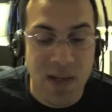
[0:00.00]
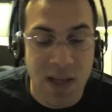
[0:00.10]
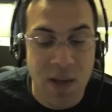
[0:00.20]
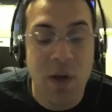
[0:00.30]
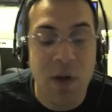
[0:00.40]

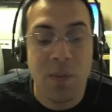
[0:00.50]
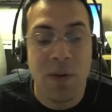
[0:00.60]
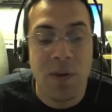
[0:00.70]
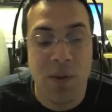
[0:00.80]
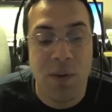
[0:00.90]
It will
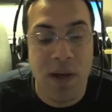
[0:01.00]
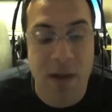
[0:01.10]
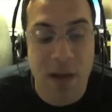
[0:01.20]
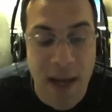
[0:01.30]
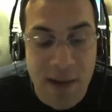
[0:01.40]
will
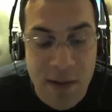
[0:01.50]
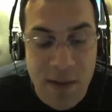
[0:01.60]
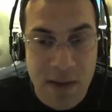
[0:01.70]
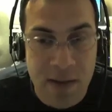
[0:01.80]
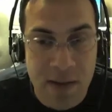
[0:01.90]
run Android
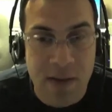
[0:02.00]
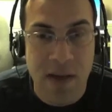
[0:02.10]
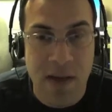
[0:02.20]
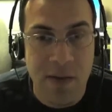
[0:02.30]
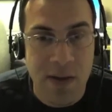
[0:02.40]

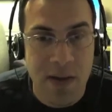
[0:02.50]
software.